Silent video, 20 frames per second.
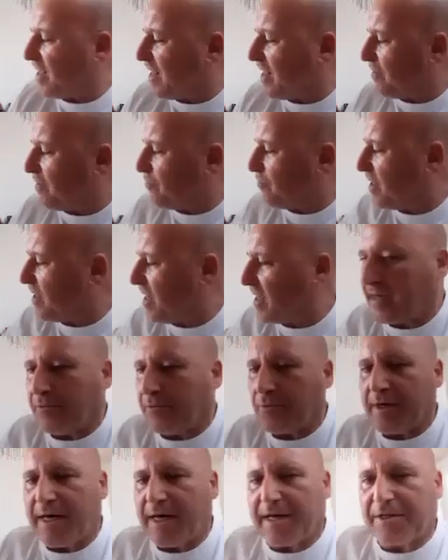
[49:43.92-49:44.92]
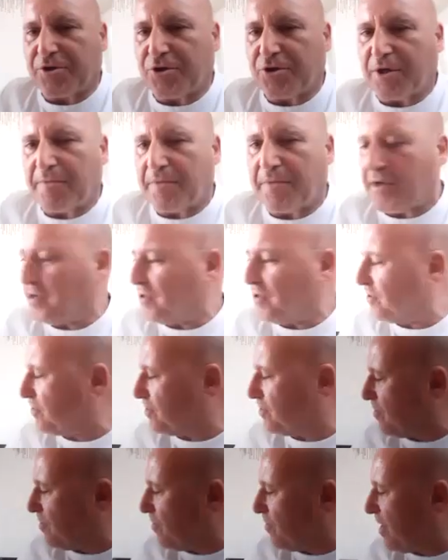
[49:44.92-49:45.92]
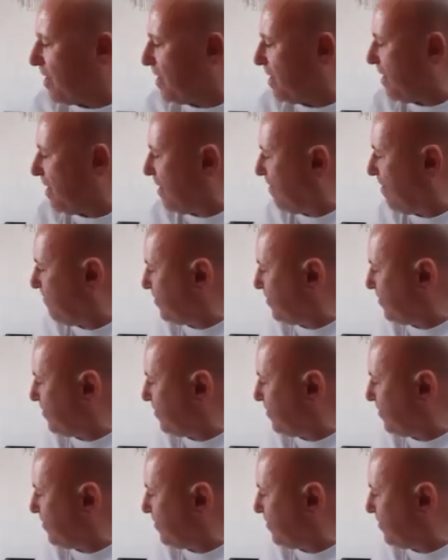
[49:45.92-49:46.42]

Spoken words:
we had a gym here. I have a